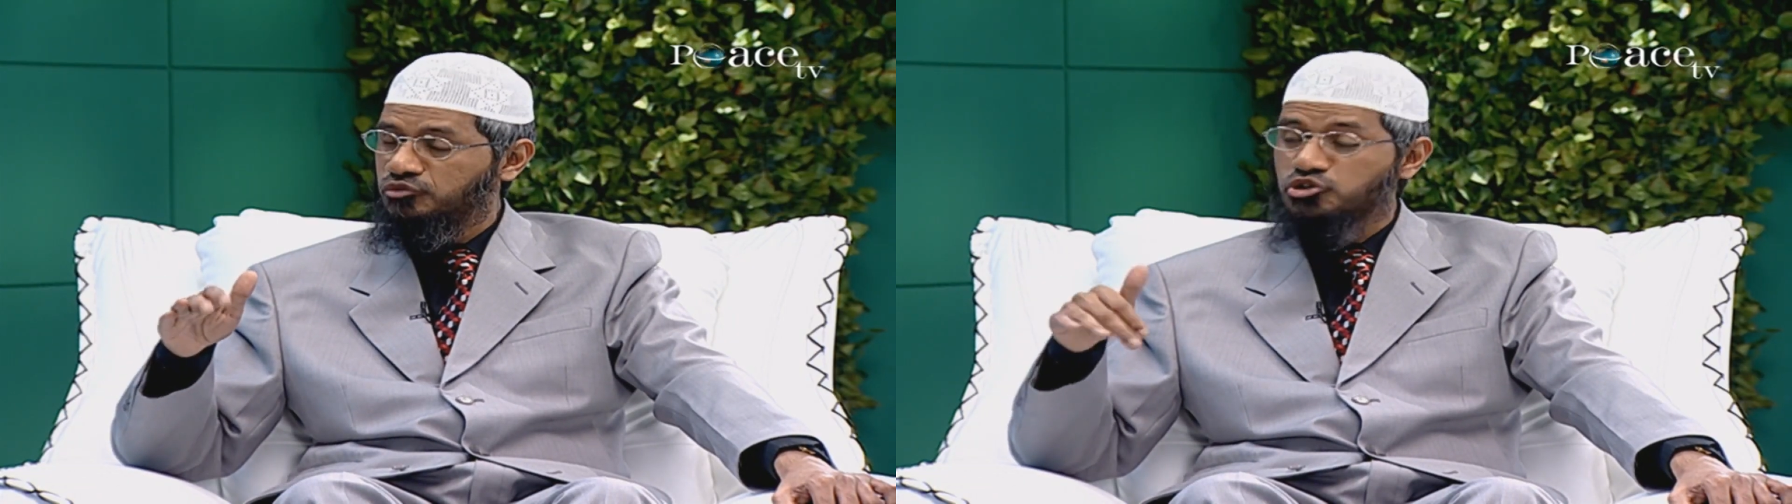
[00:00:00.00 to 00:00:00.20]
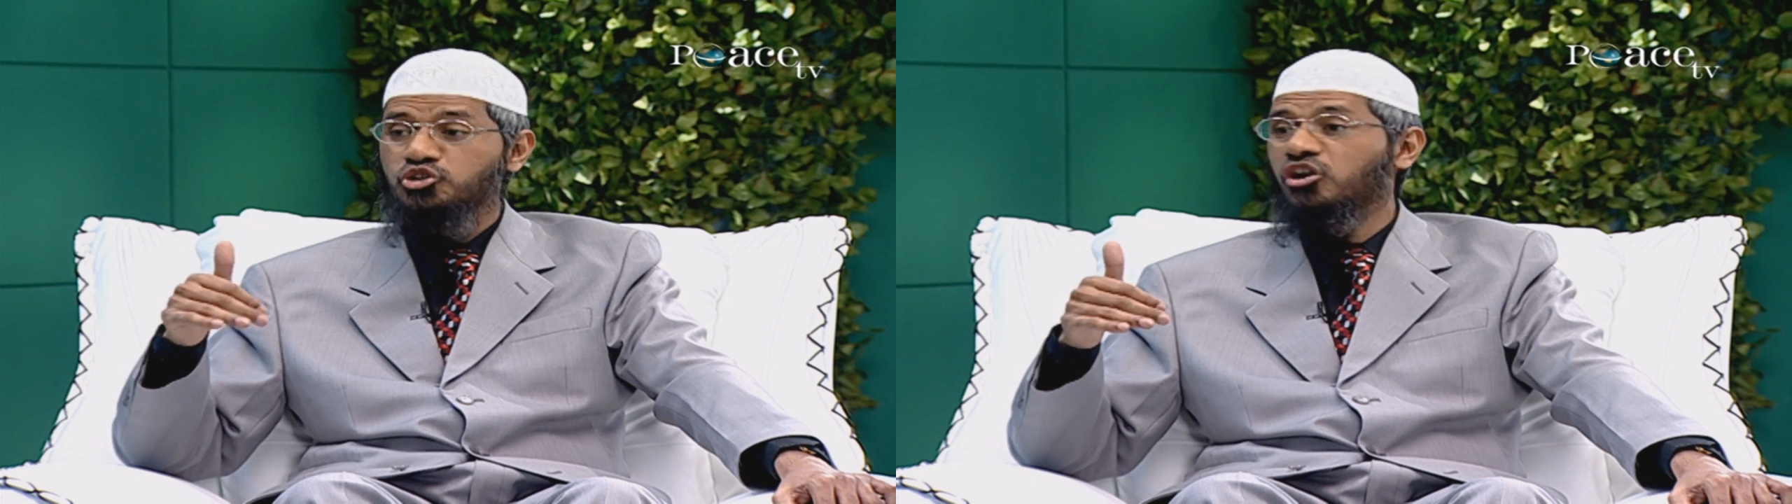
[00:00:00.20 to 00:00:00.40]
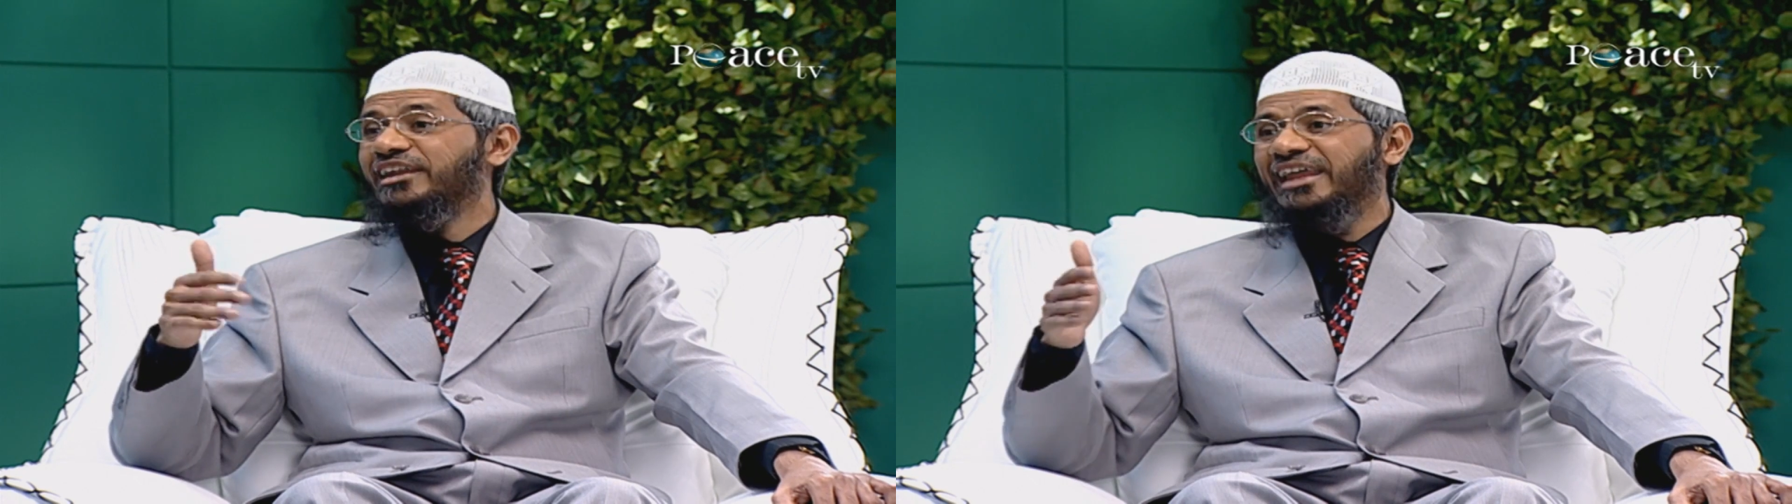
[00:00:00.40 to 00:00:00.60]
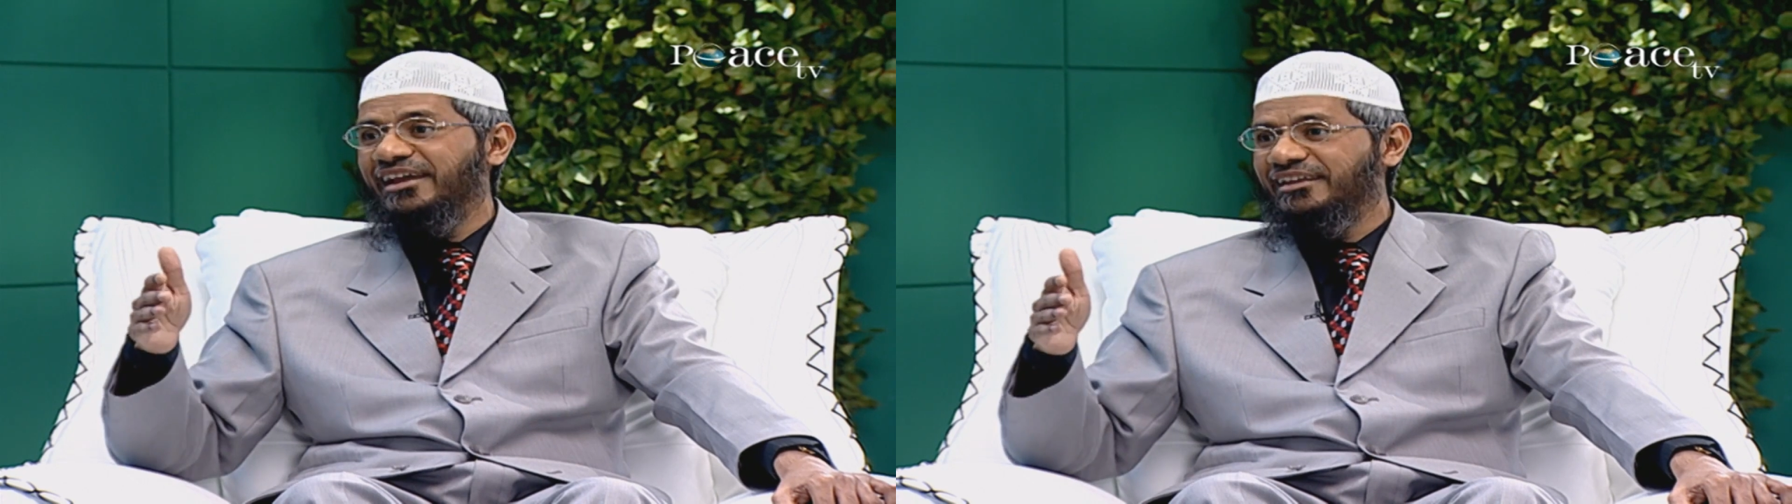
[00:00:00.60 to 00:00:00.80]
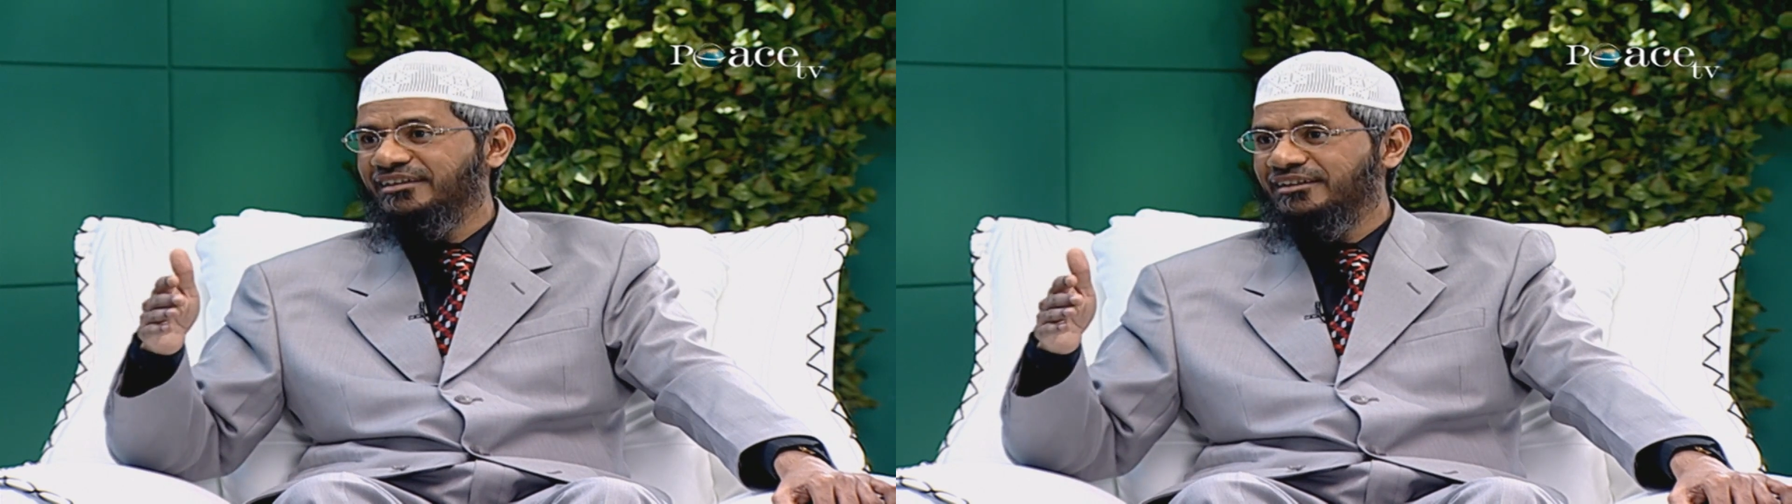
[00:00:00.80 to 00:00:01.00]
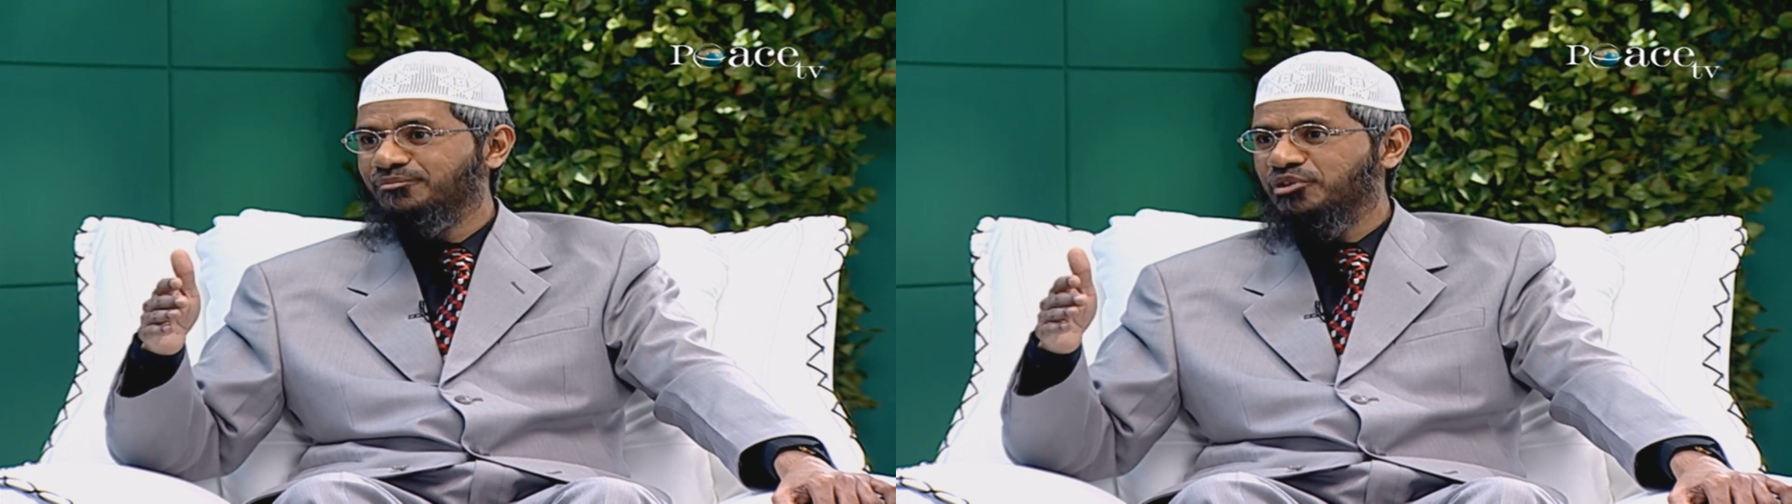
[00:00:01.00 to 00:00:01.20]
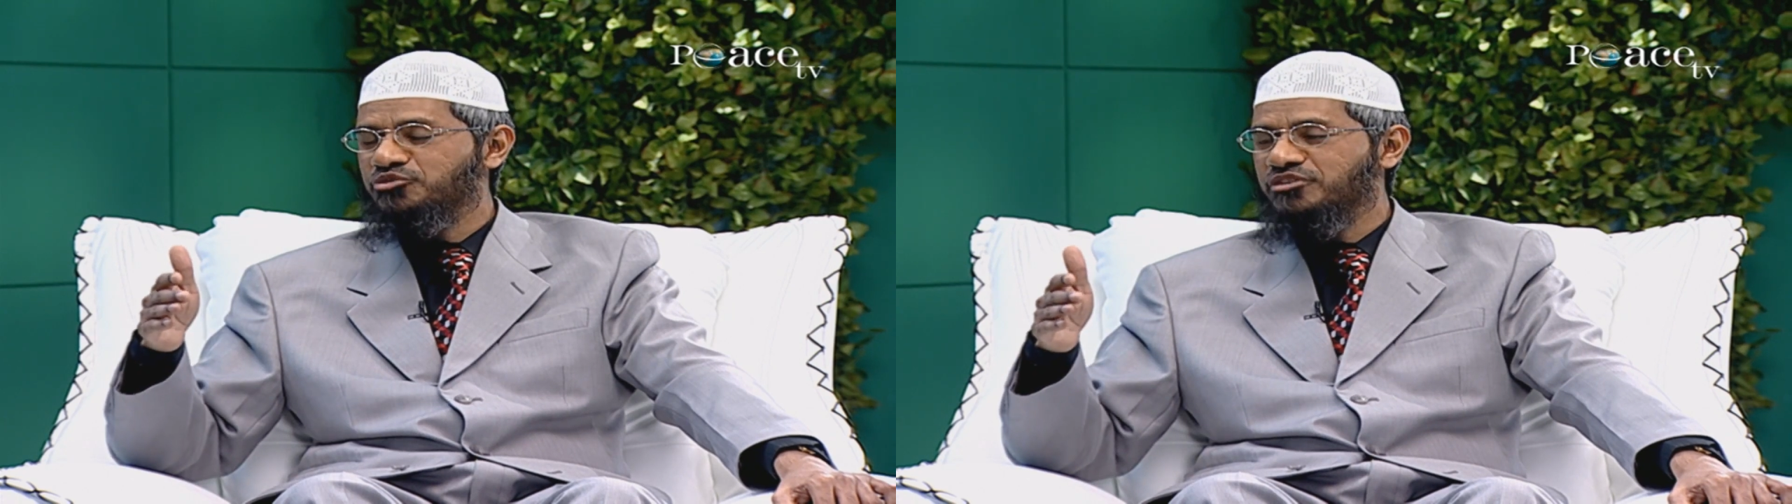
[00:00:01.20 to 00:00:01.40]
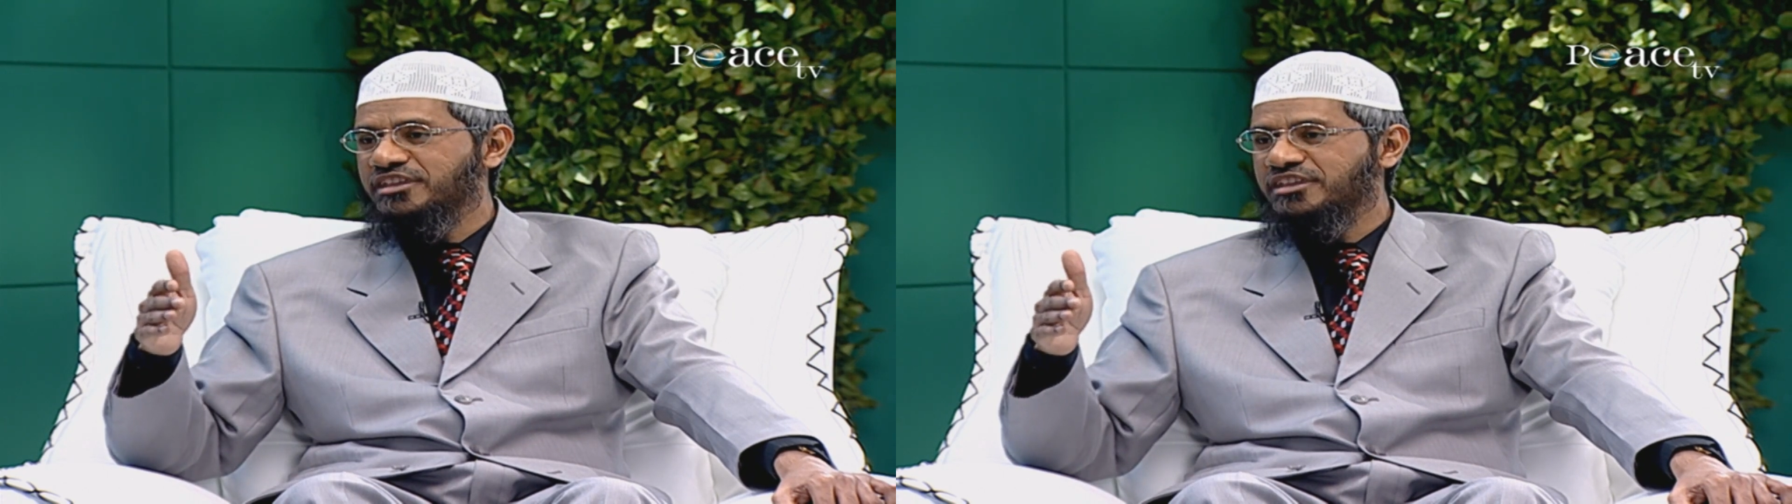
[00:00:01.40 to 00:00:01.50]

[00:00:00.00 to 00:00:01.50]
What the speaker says: you should not get angry, but you should